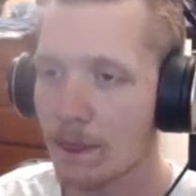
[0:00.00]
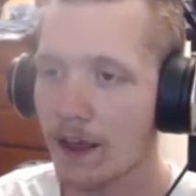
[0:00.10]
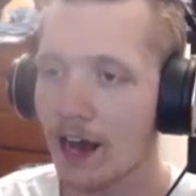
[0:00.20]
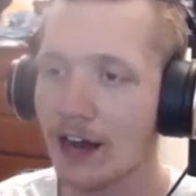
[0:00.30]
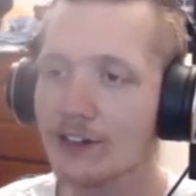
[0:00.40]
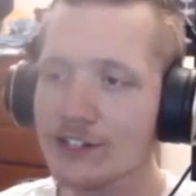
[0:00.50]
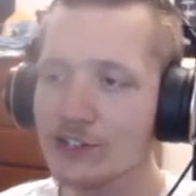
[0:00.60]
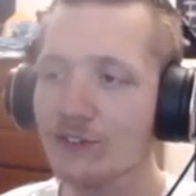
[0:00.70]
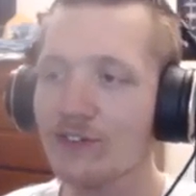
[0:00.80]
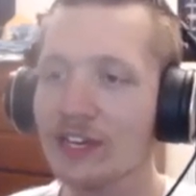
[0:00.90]
How did you
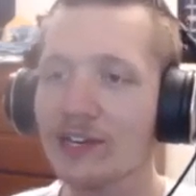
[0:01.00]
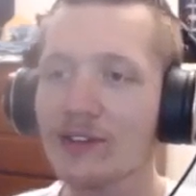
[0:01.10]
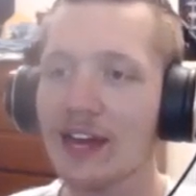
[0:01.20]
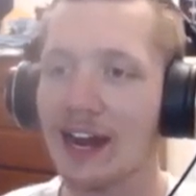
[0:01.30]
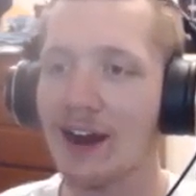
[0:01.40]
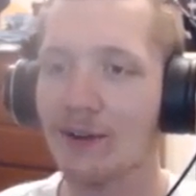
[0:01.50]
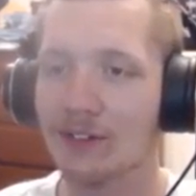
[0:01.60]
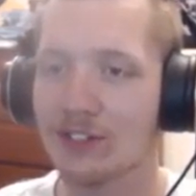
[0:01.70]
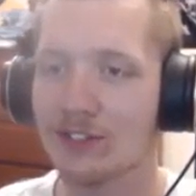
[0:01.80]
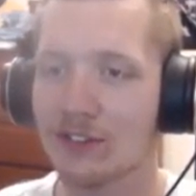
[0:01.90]
figure that out?
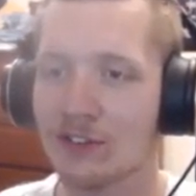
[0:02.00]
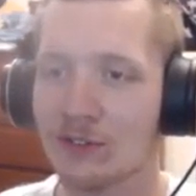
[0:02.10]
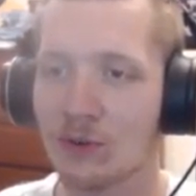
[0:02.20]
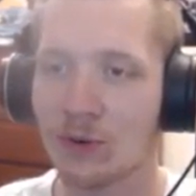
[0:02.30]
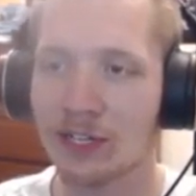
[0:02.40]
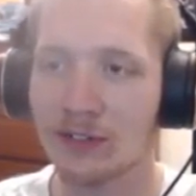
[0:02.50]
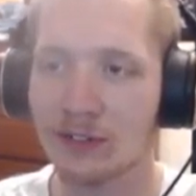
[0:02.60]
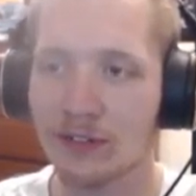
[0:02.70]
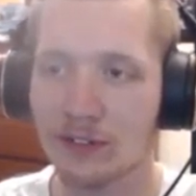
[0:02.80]
Just a tutorial?